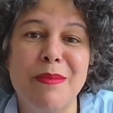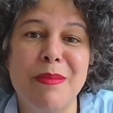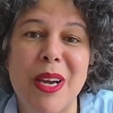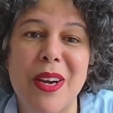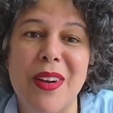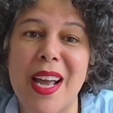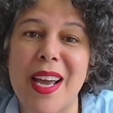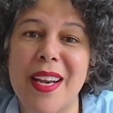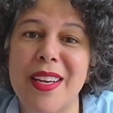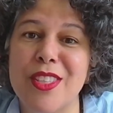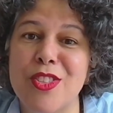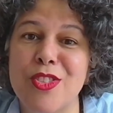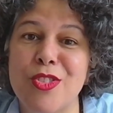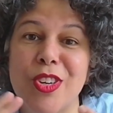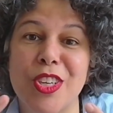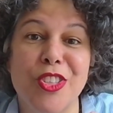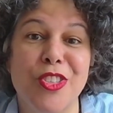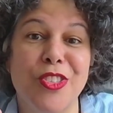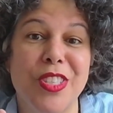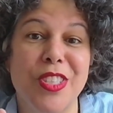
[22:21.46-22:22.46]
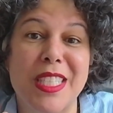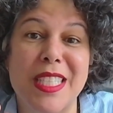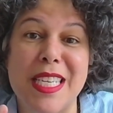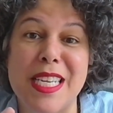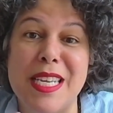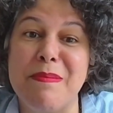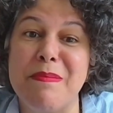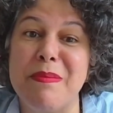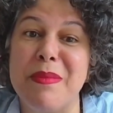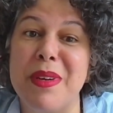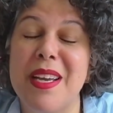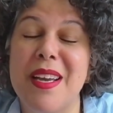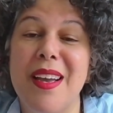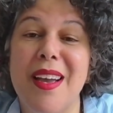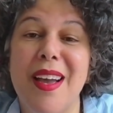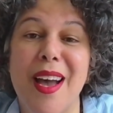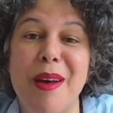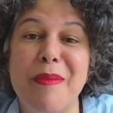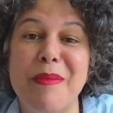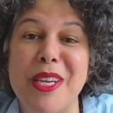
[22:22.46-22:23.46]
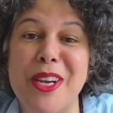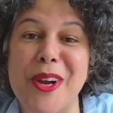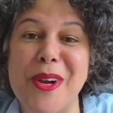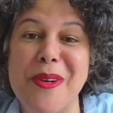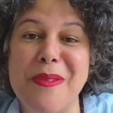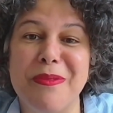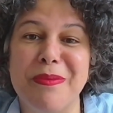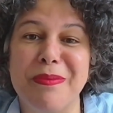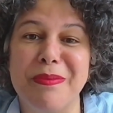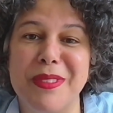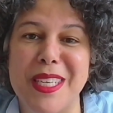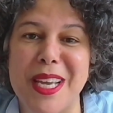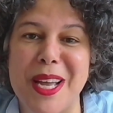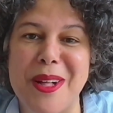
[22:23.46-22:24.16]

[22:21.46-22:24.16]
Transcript: about how to structure a team, I'm here to